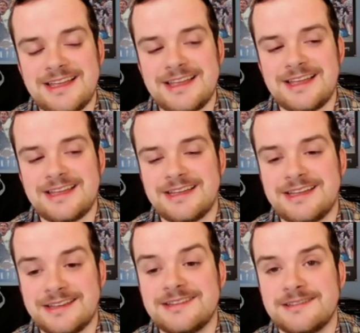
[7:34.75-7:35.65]

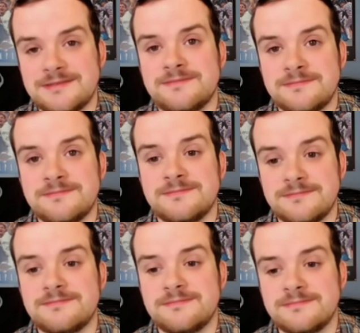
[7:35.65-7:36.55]

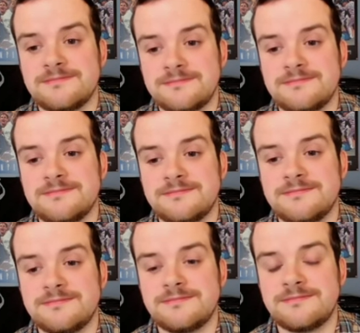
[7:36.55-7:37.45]

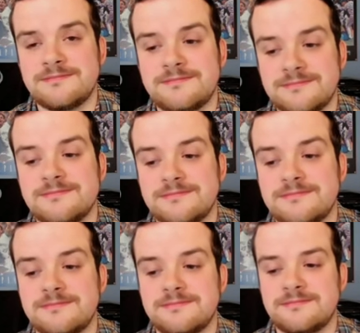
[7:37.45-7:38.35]

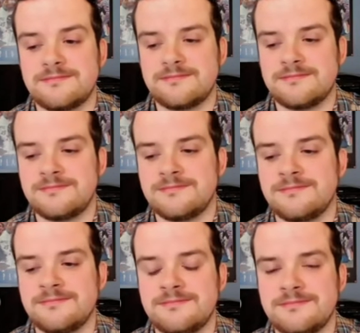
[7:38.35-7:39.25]

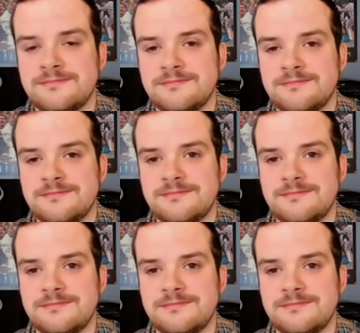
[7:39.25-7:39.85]
This person isn't speaking.